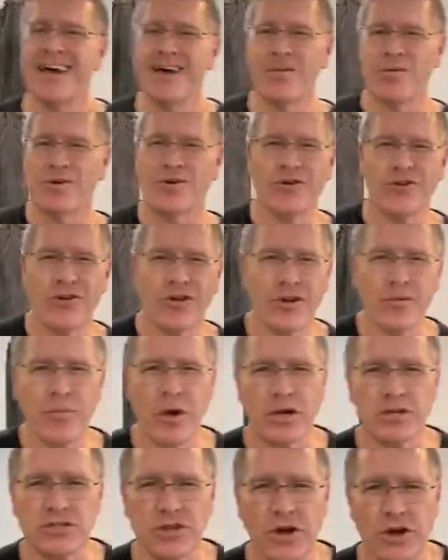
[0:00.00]
When you're learning
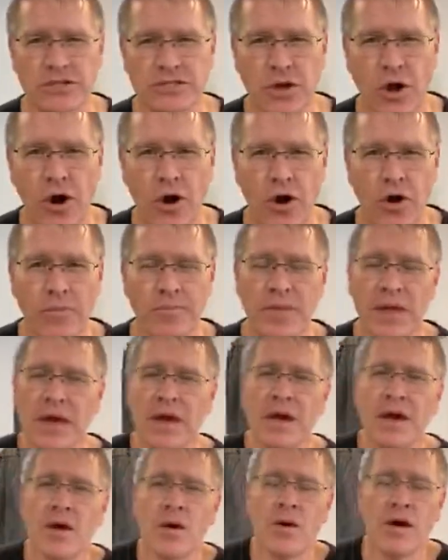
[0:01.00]
martial arts at home,
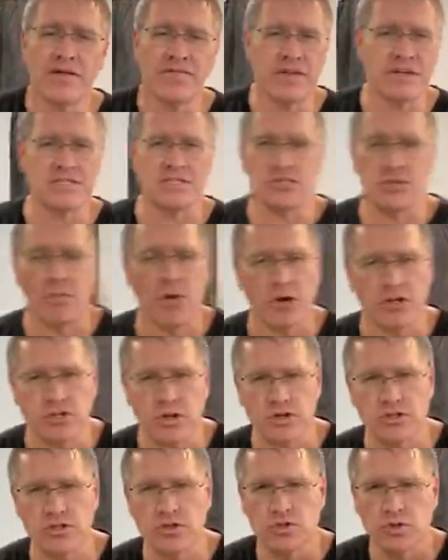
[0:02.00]
that this is a
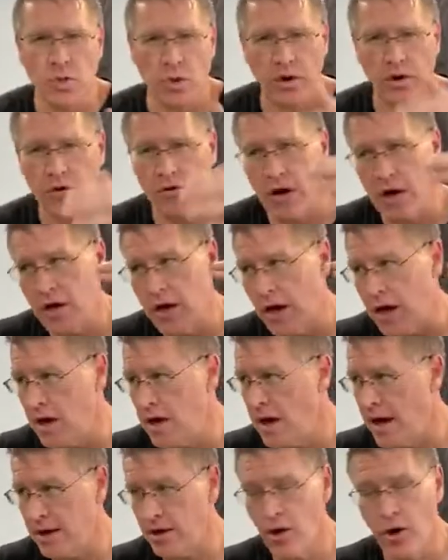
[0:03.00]
martial arts tutorial
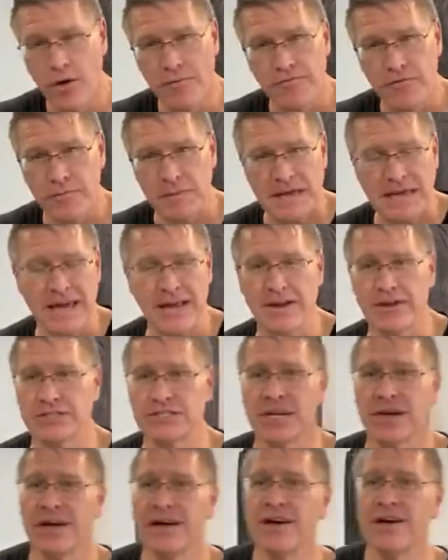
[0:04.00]
at home for
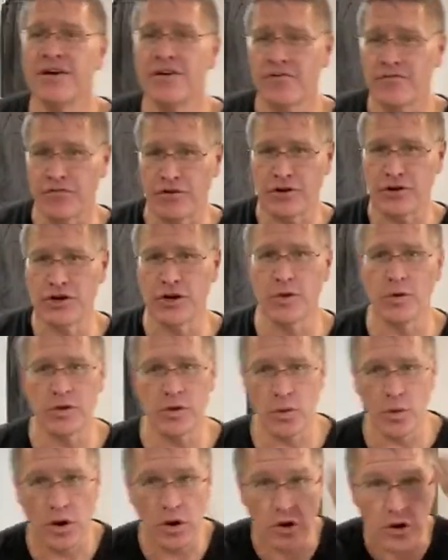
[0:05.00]
beginners, for you, and
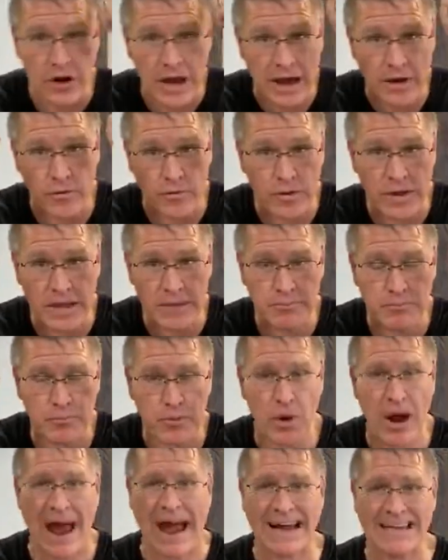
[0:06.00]
you want to learn how to really
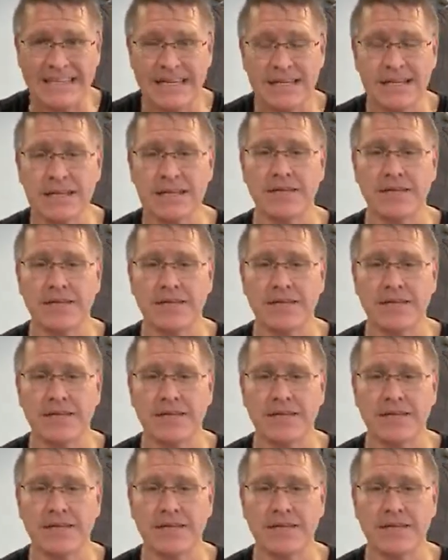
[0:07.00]
practically